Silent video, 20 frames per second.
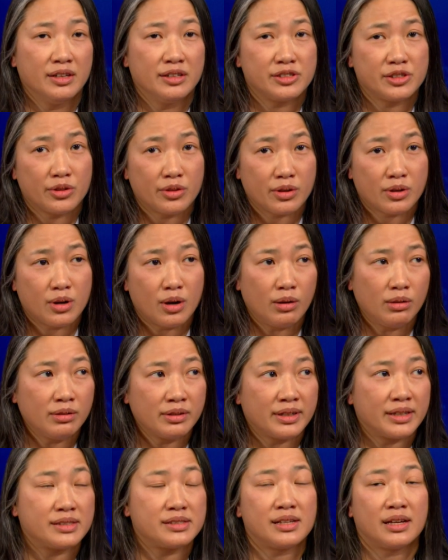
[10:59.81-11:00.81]
So the
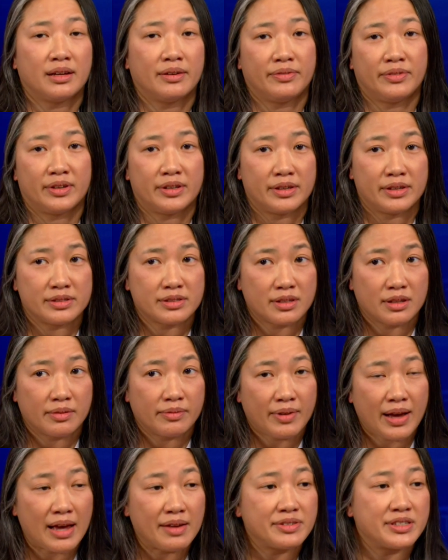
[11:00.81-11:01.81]
colon itself is five,